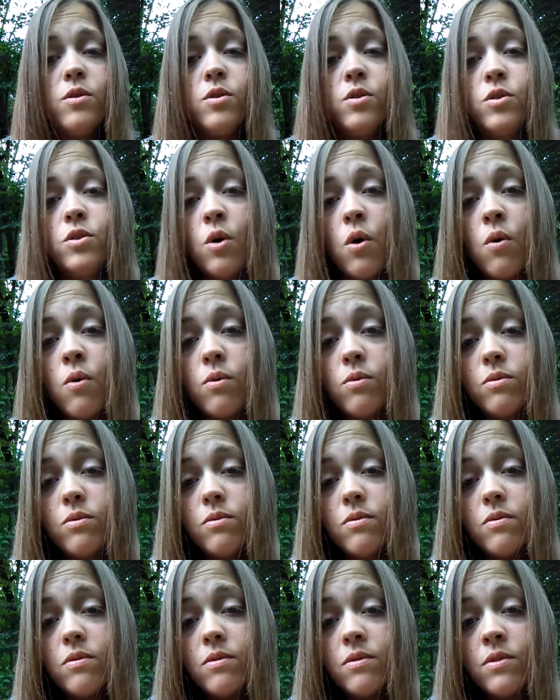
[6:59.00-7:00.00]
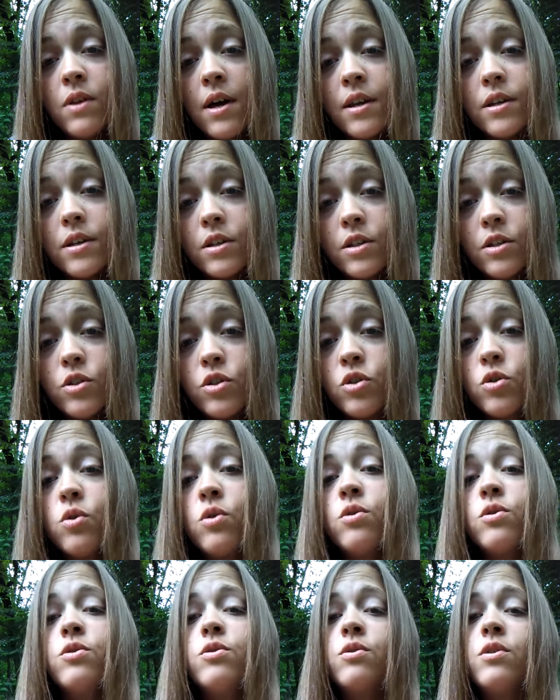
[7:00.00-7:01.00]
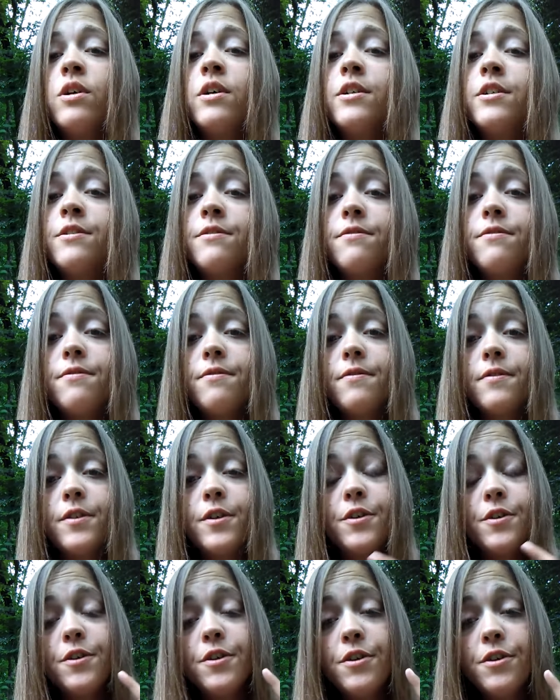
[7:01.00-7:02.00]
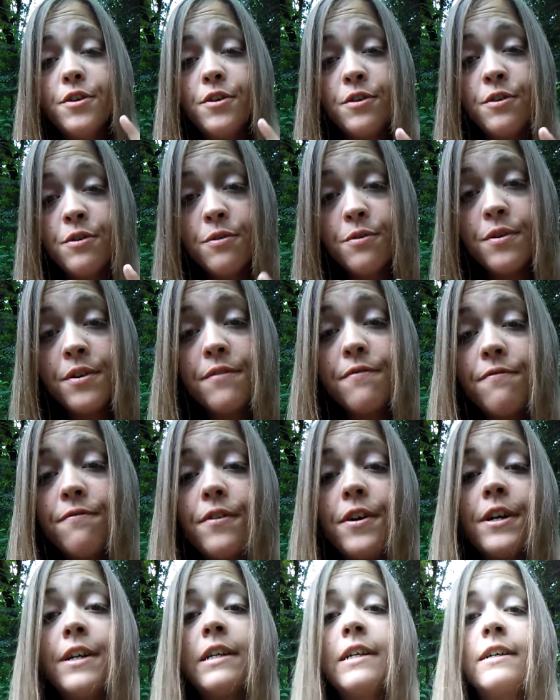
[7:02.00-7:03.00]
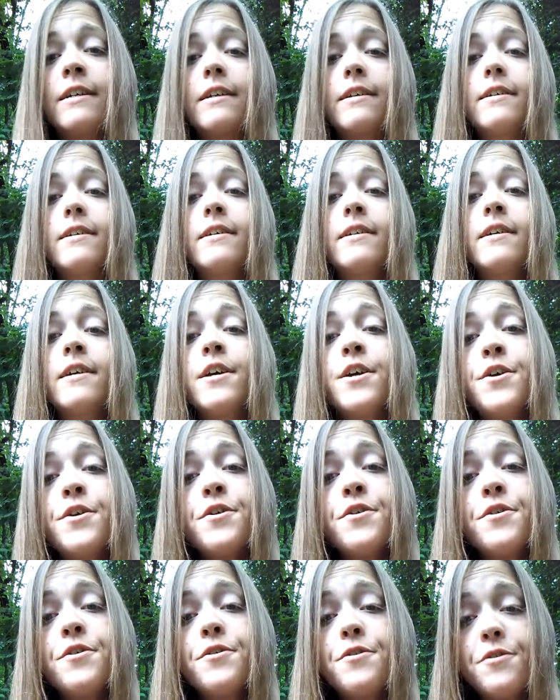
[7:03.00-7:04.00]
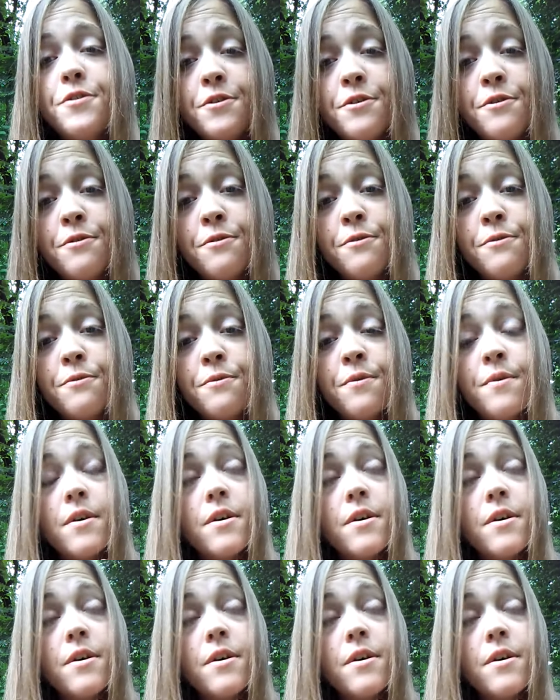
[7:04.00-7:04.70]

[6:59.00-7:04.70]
don't let it control your life. You can fight it. You